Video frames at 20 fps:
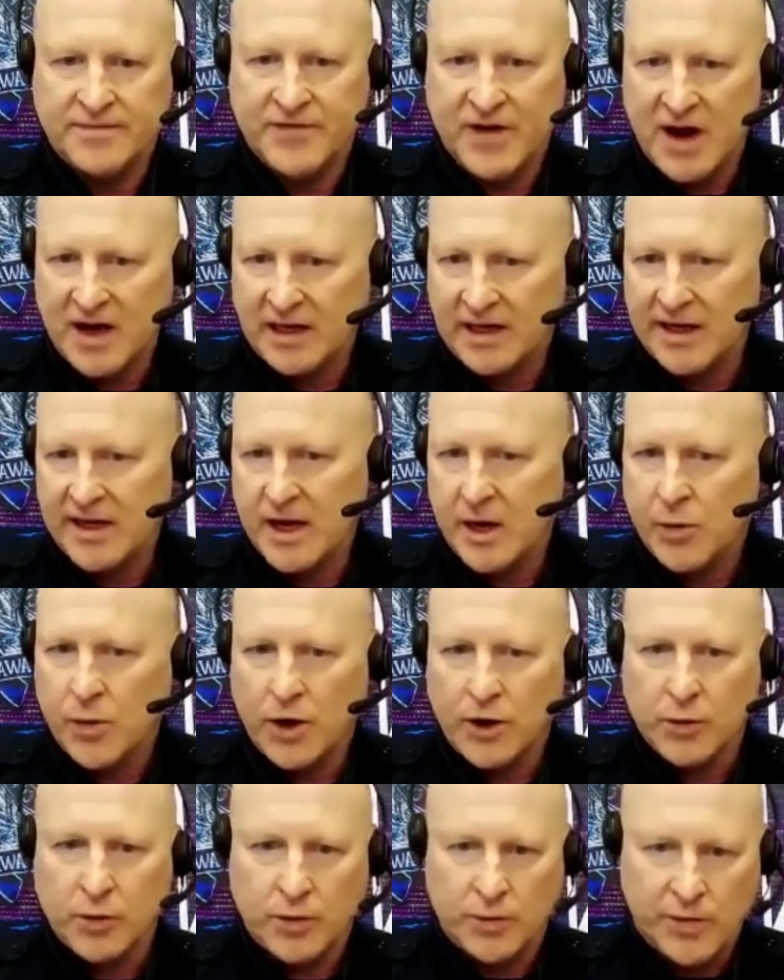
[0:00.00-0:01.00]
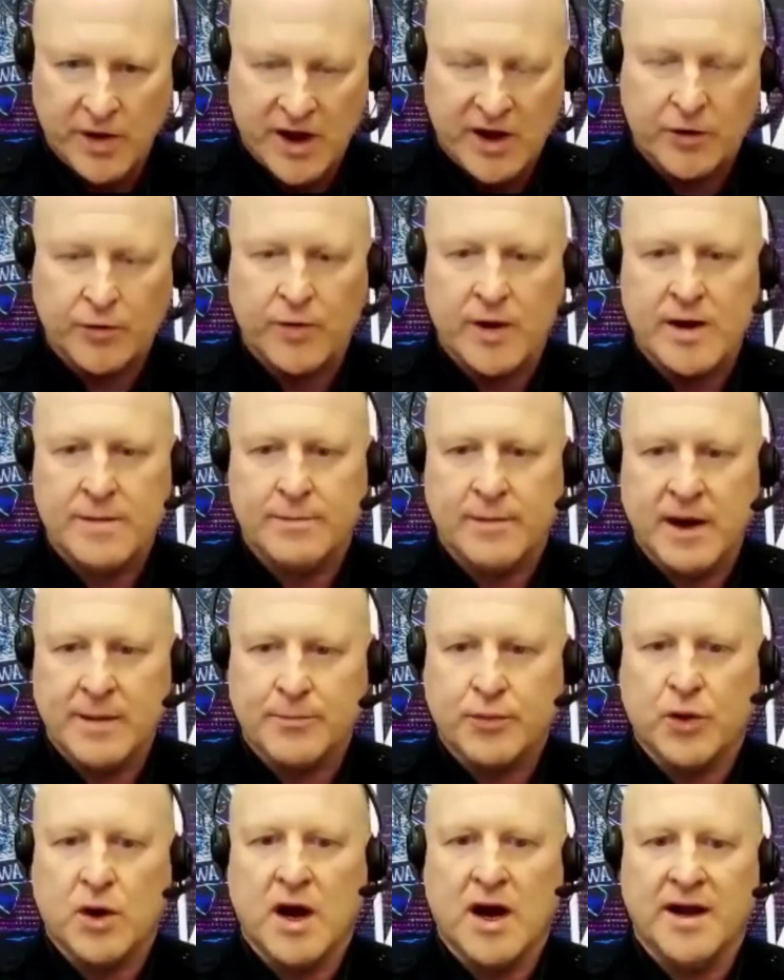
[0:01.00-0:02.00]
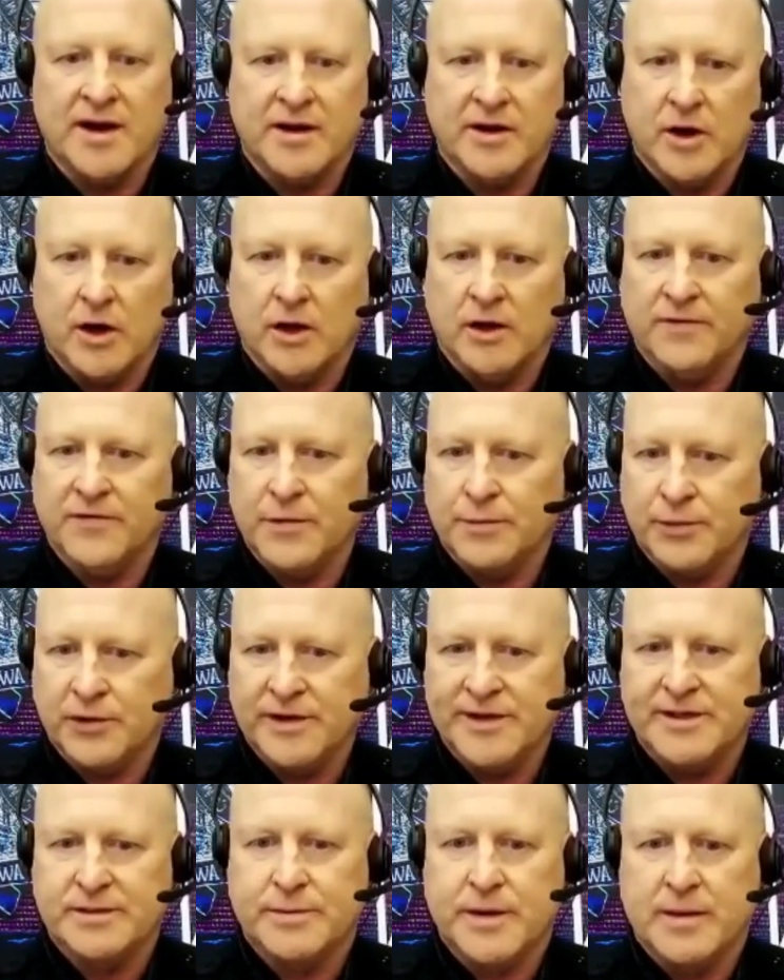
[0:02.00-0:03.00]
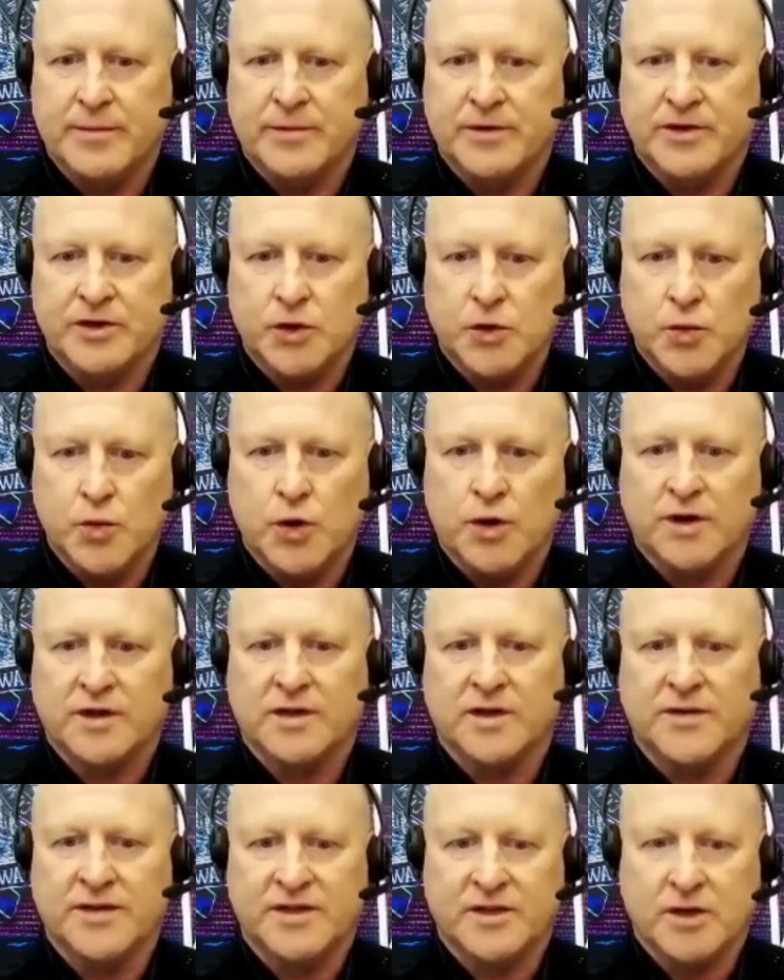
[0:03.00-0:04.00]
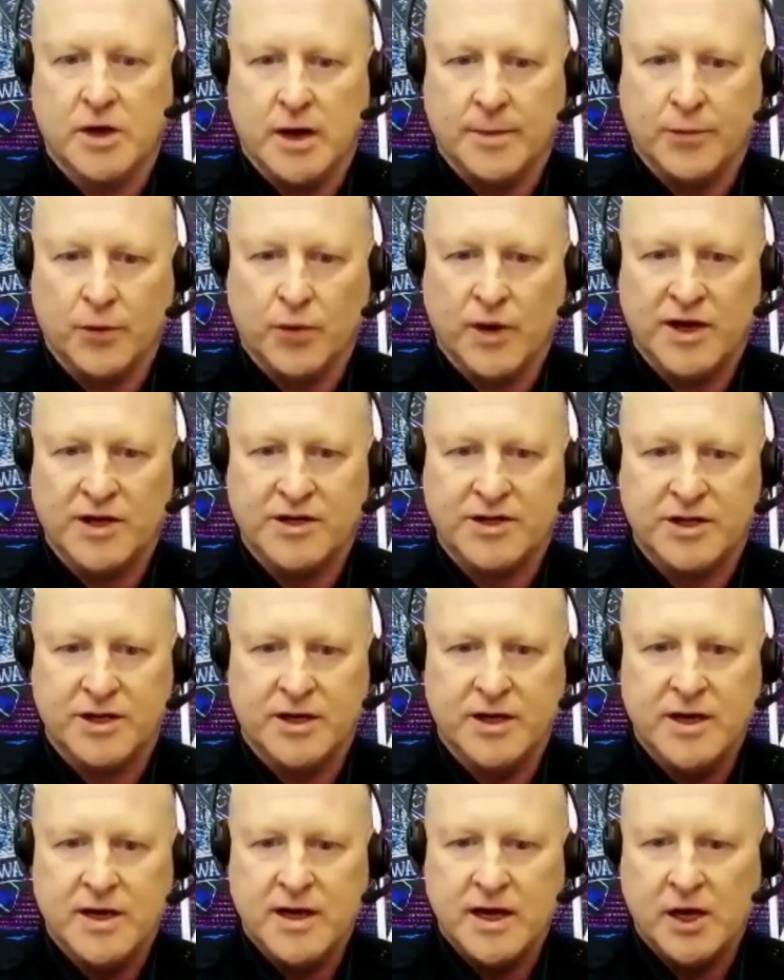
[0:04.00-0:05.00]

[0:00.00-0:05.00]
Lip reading: Finally, I want to reiterate my pride in all of the police members who worked on this operation,